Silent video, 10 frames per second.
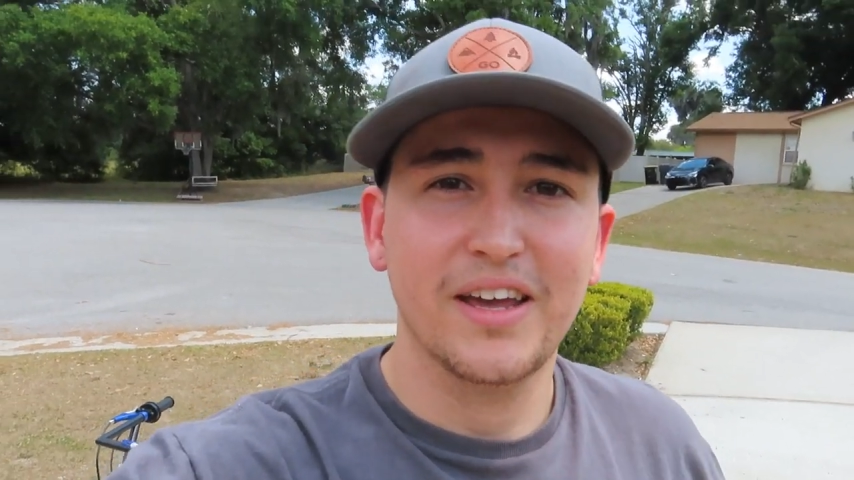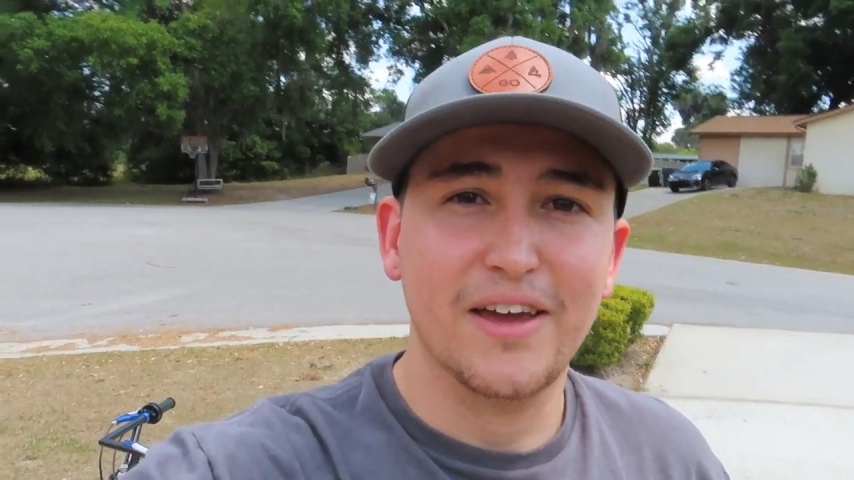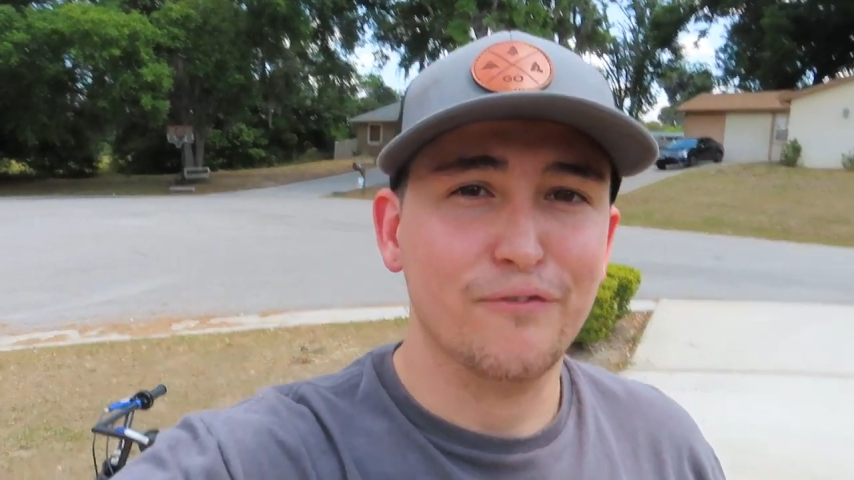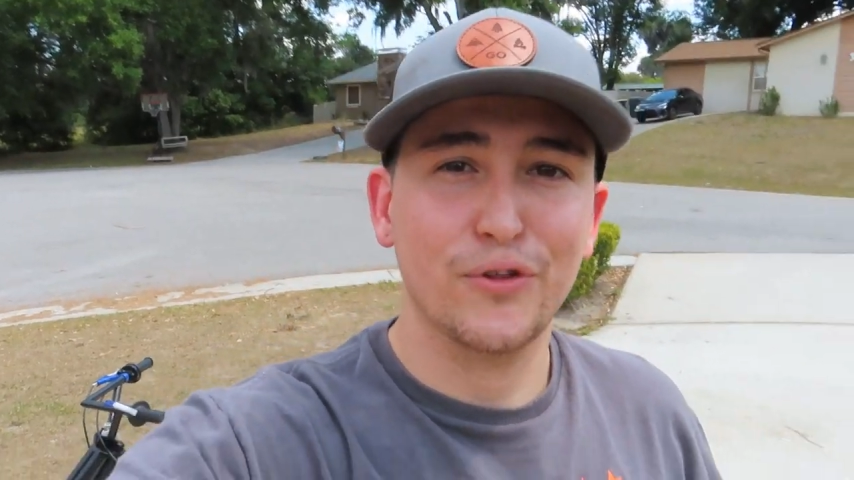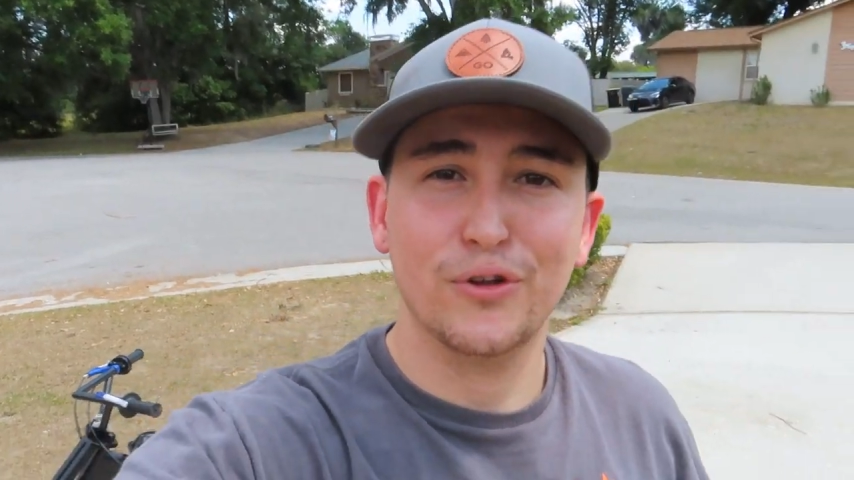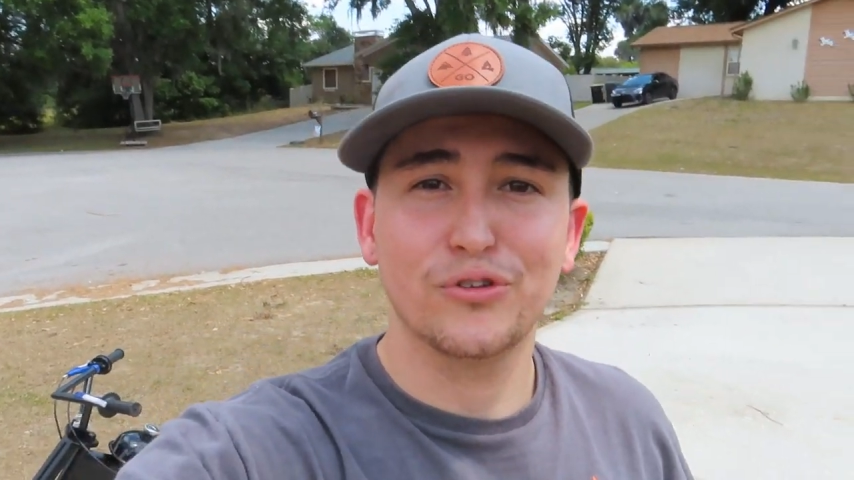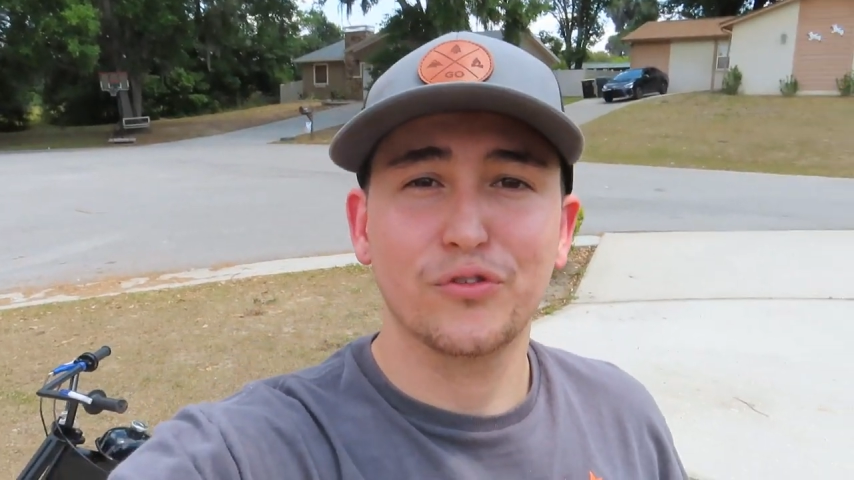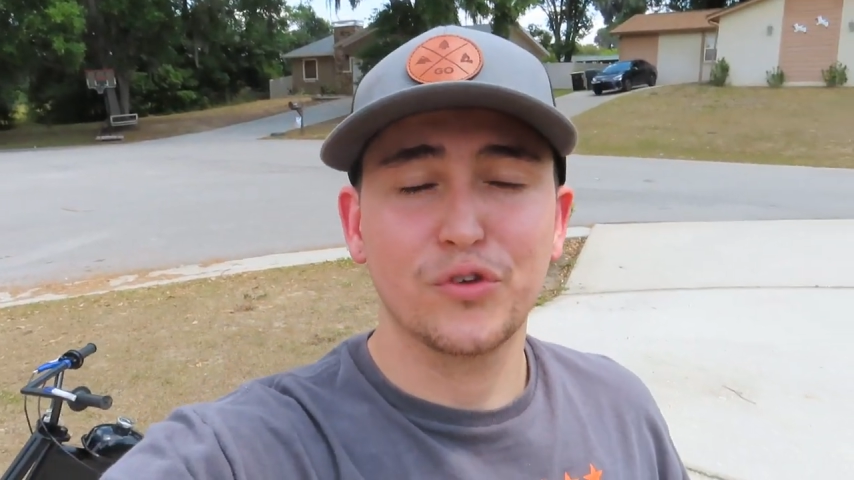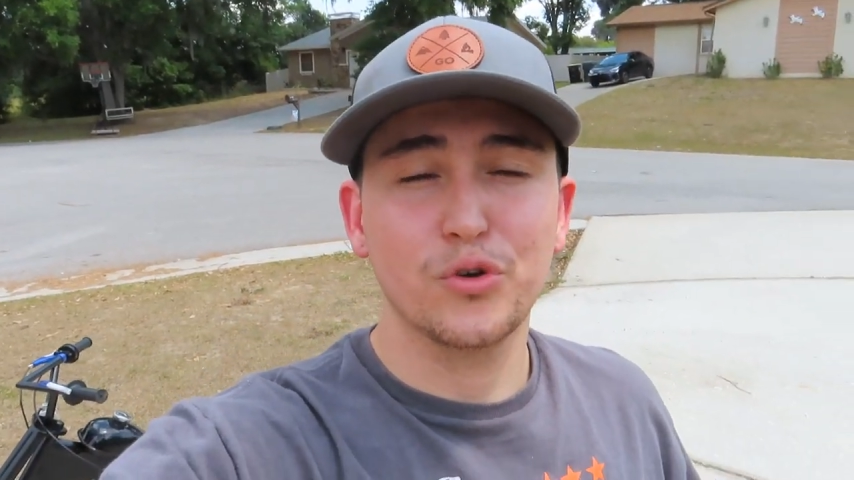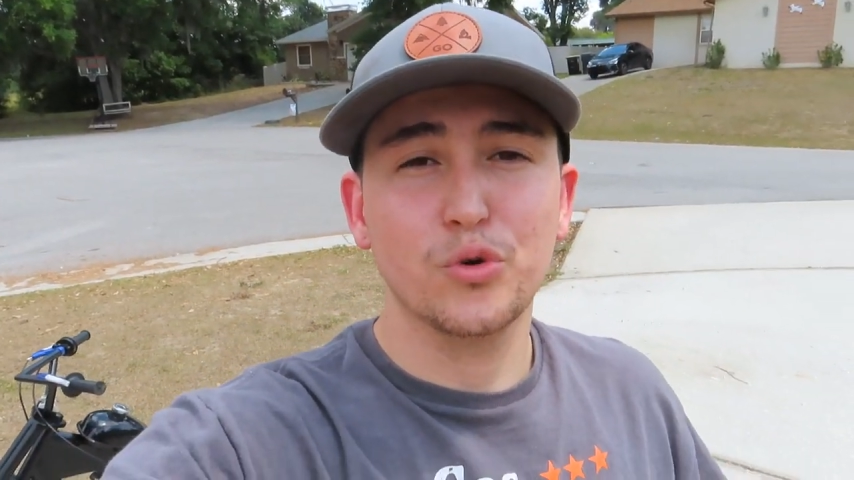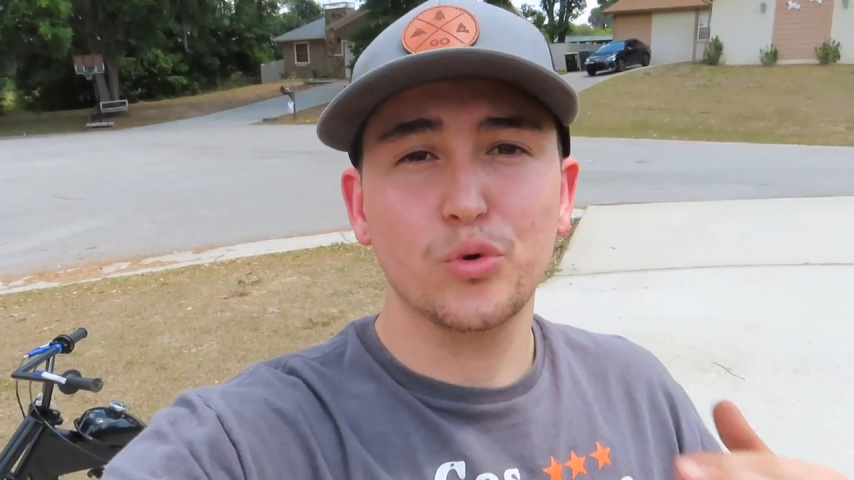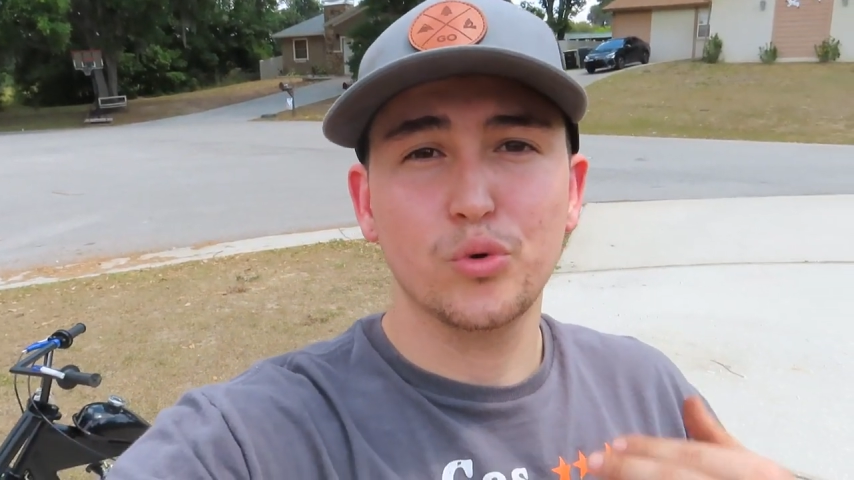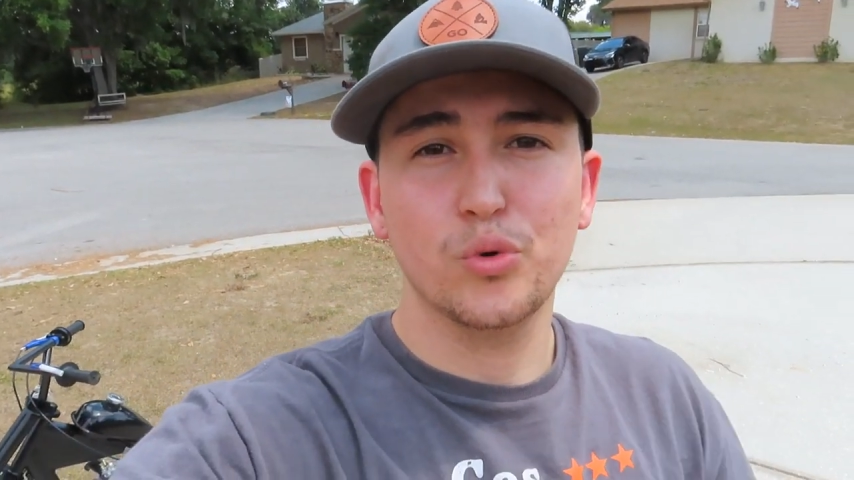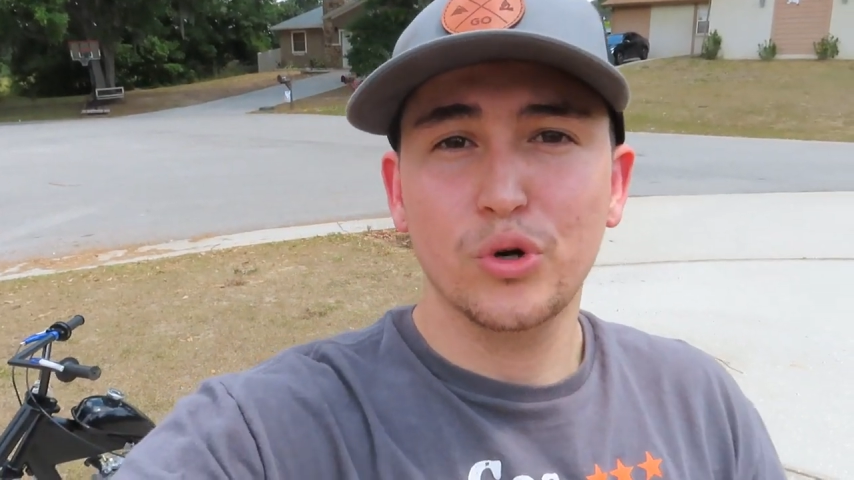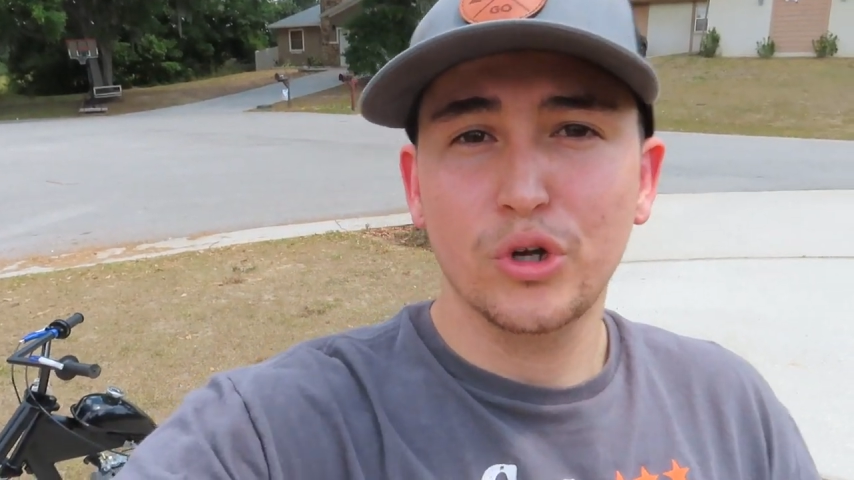And for those of you
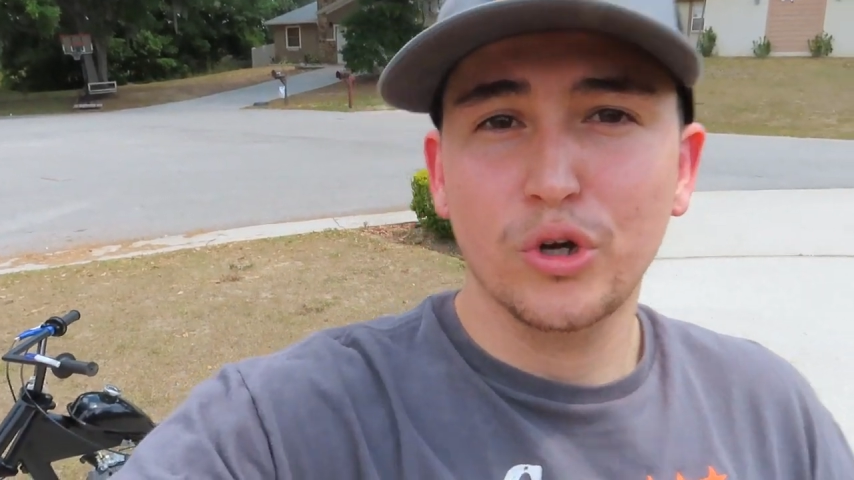who